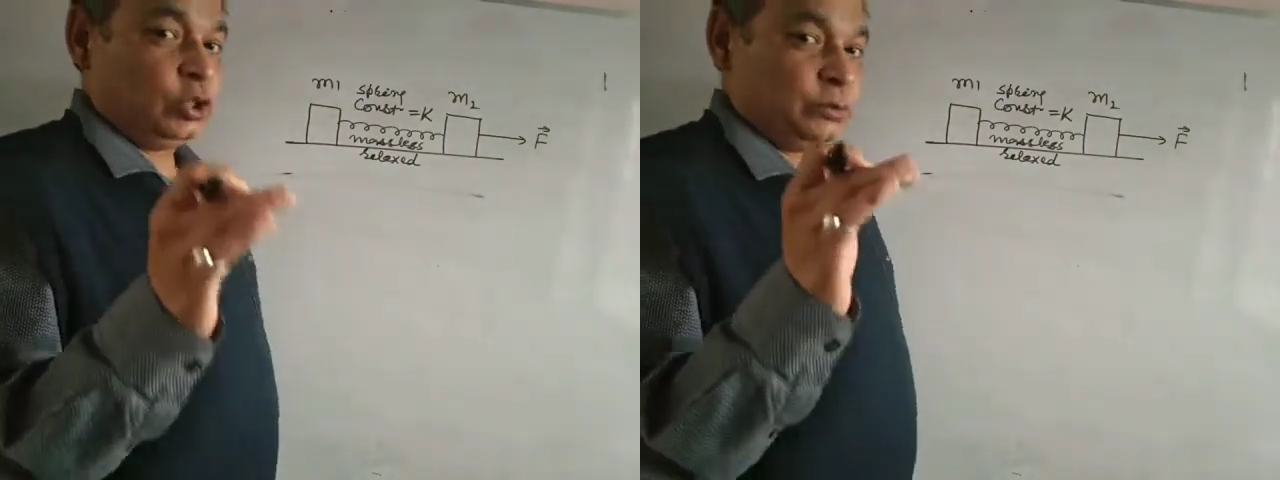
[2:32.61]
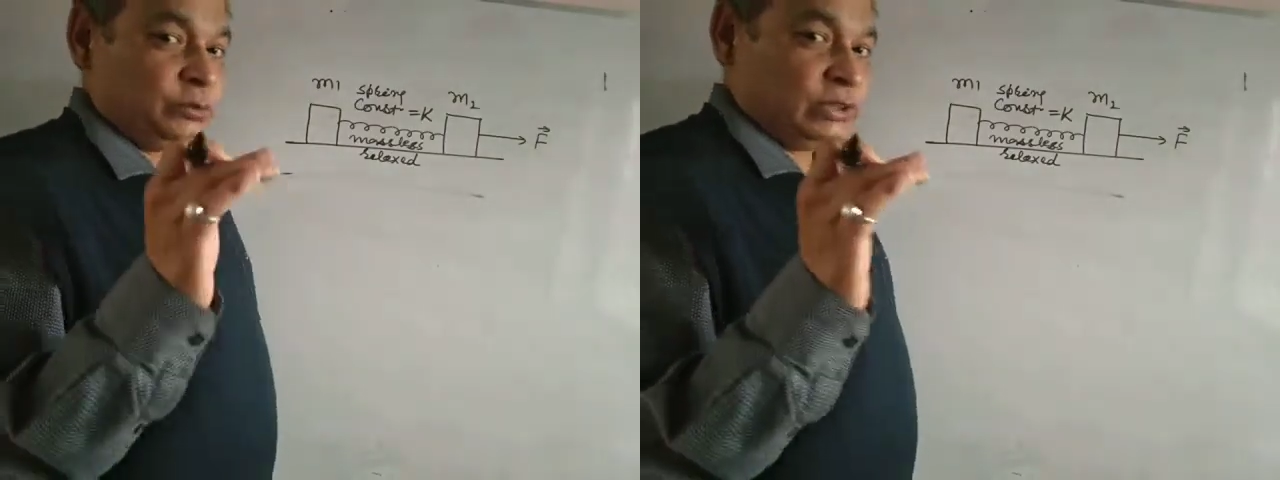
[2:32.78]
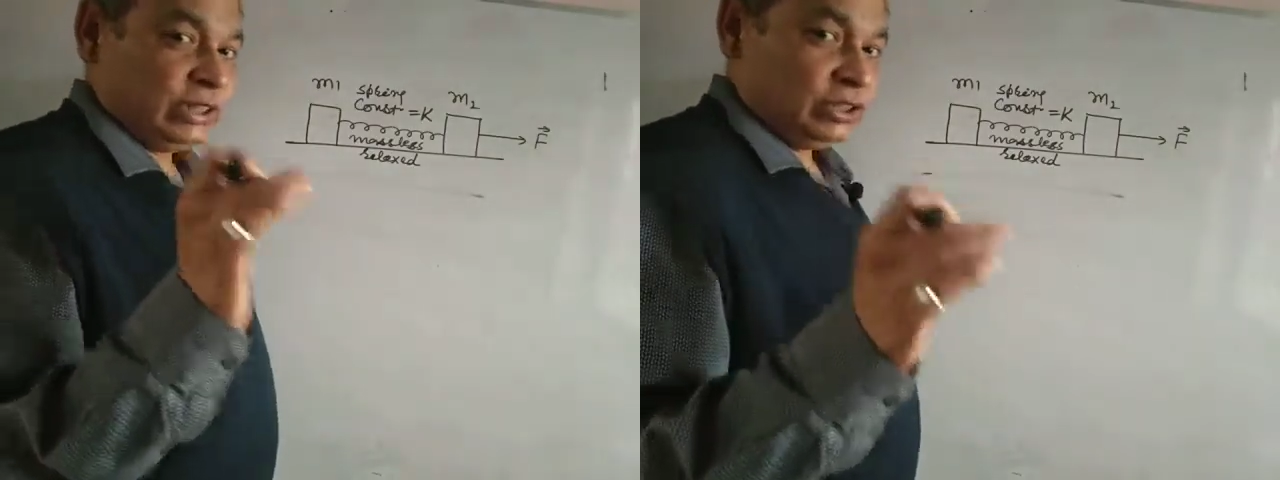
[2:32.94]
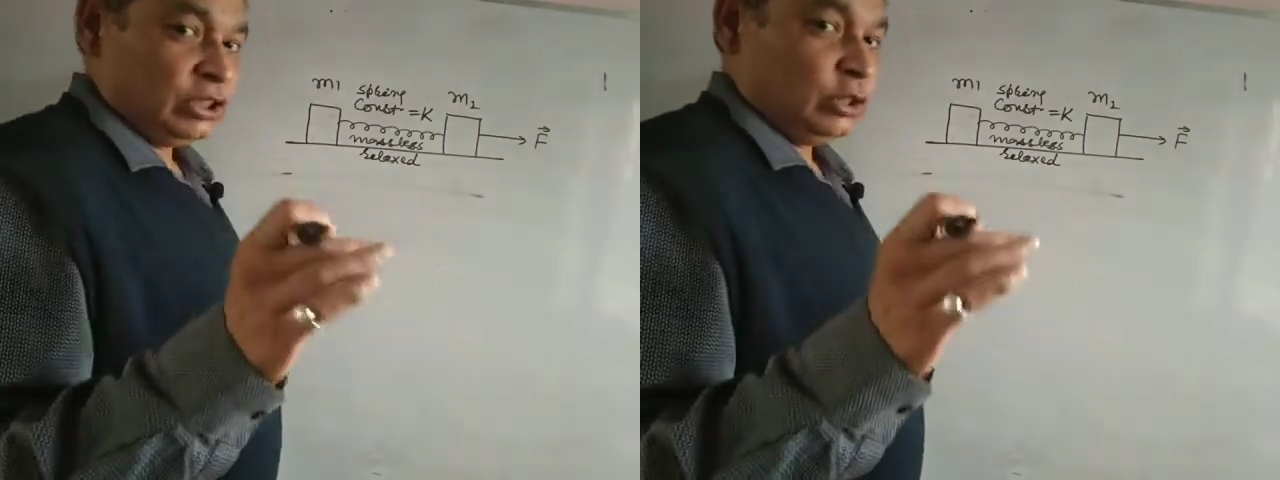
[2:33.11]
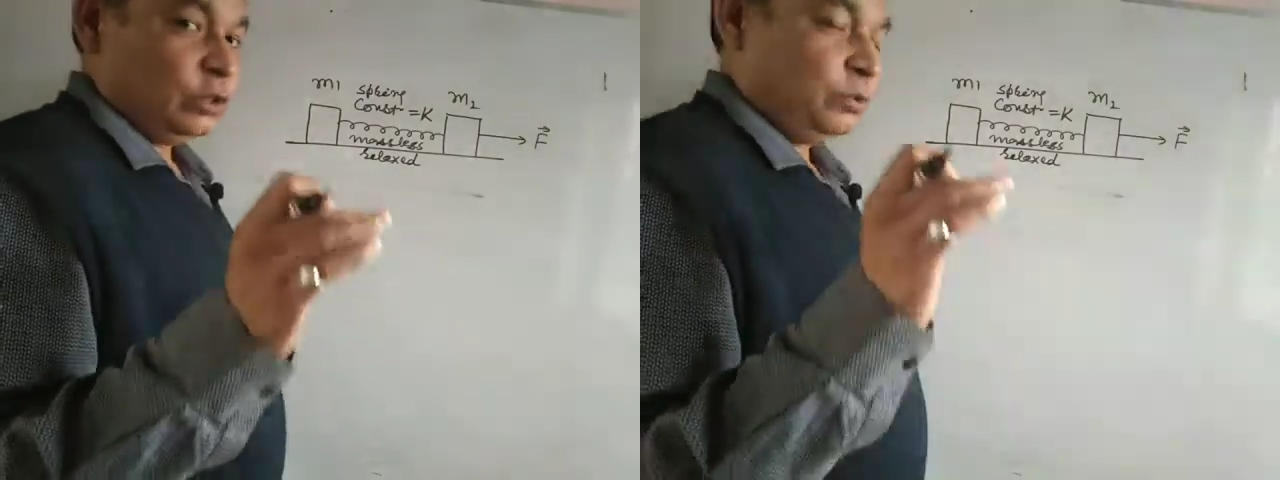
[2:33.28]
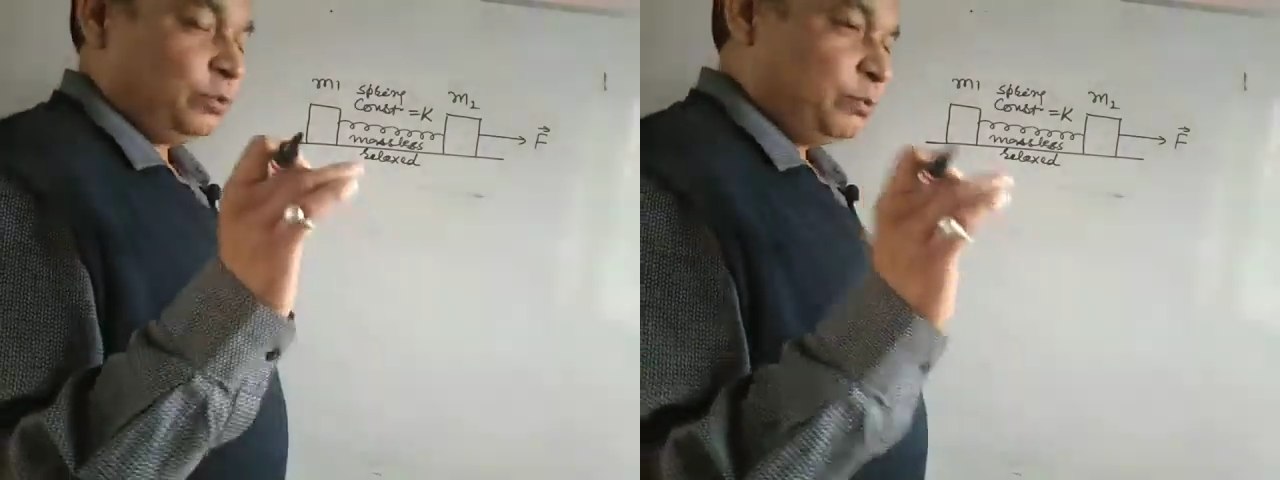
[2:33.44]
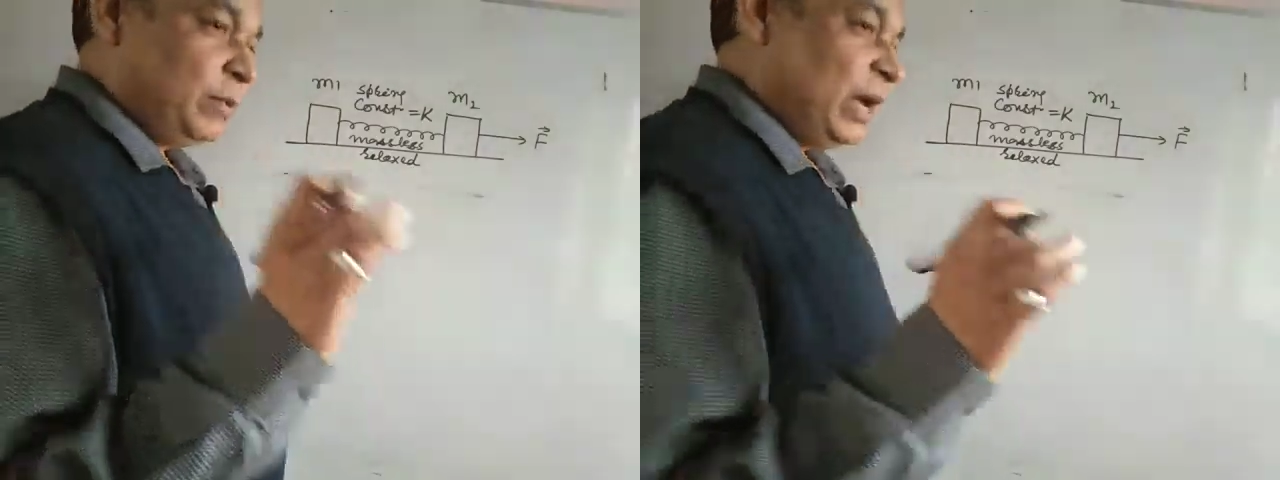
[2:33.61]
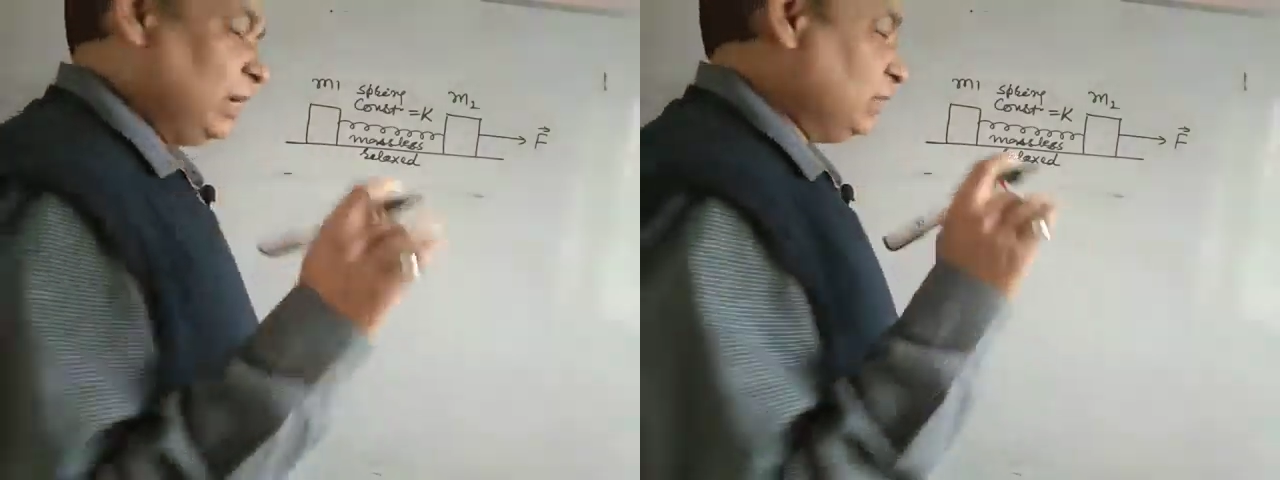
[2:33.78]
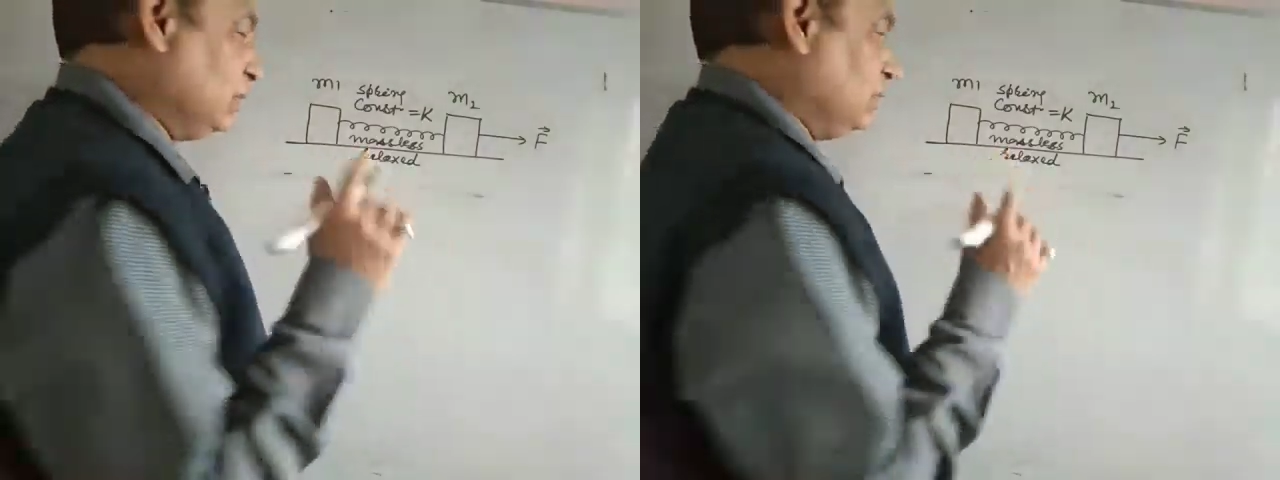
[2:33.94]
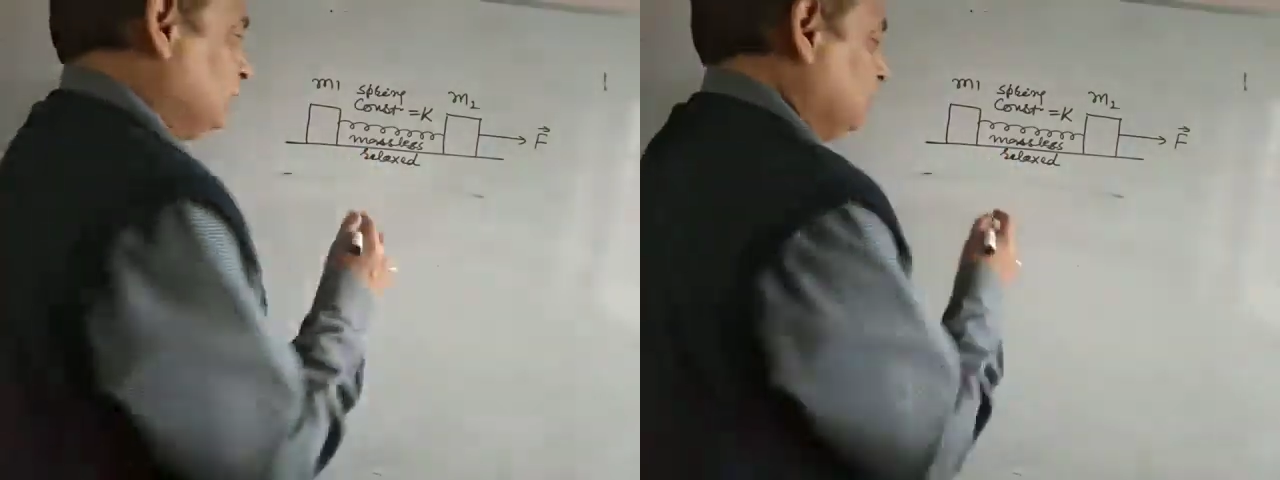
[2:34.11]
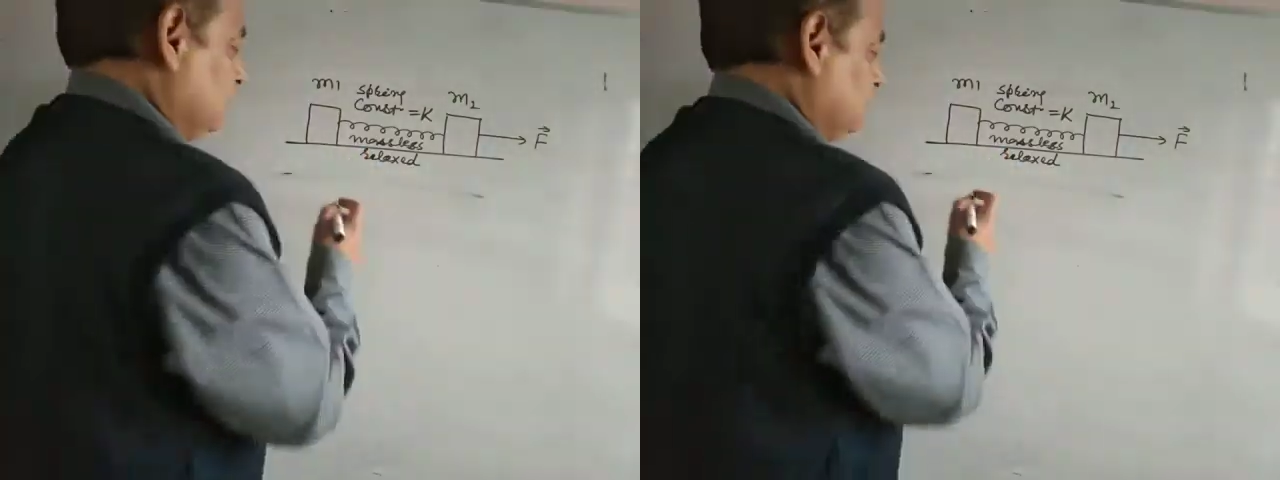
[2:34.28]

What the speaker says: of center of mass